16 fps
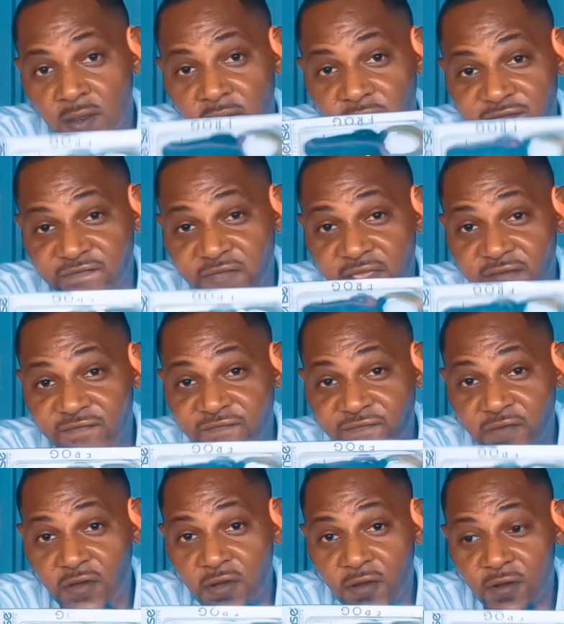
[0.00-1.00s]
the Vega
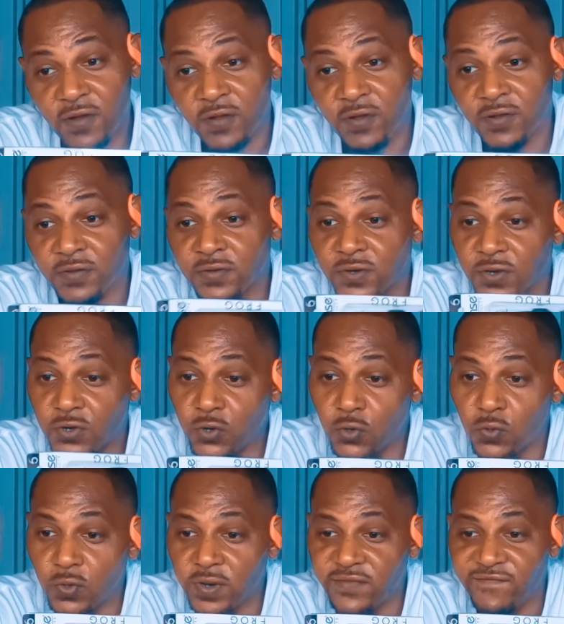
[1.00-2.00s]
frog, the
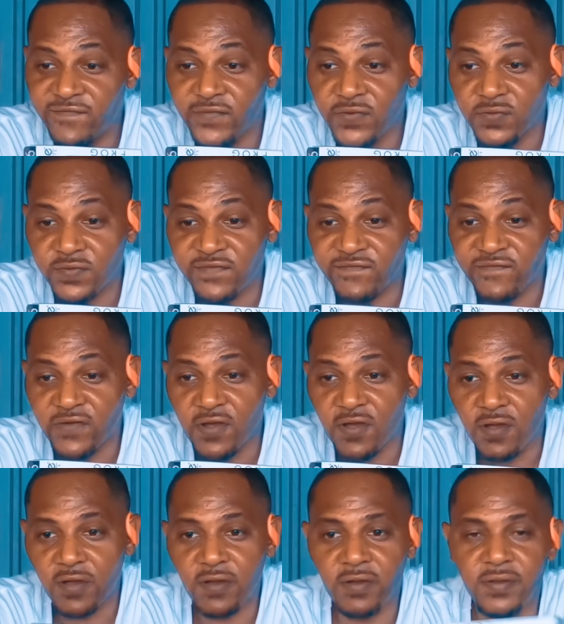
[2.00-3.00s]
Googan filthy
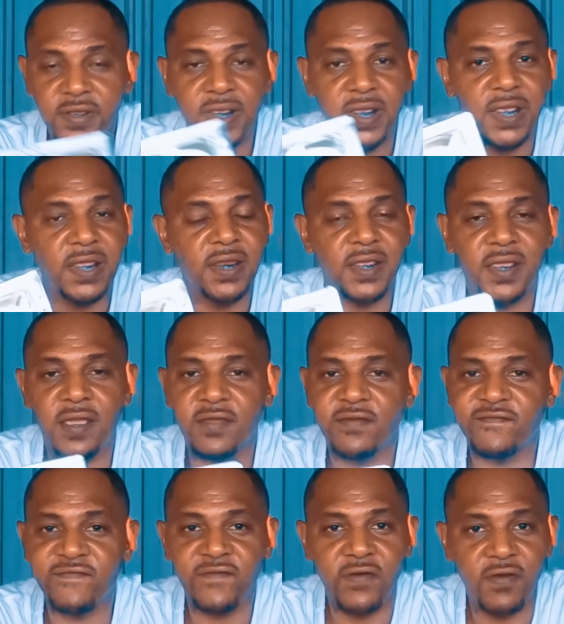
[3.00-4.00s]
frog, any
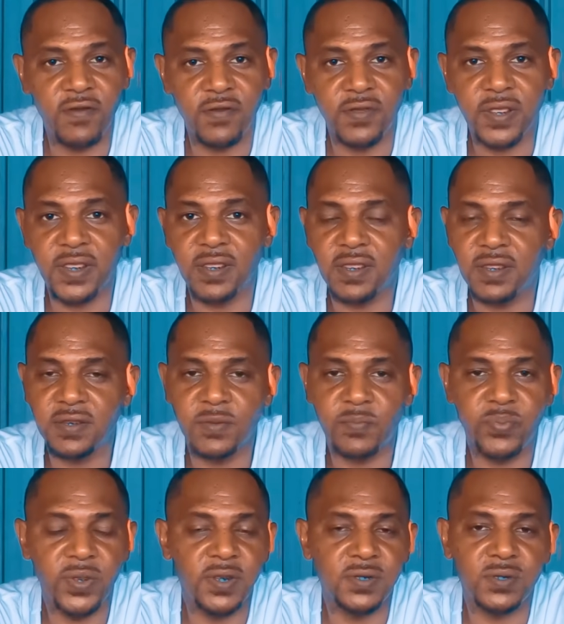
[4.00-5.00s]
kind of frog, it
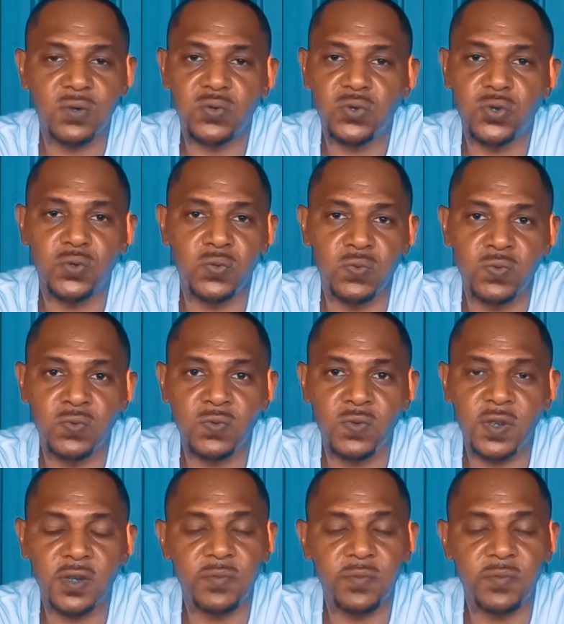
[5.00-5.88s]
depends on you. It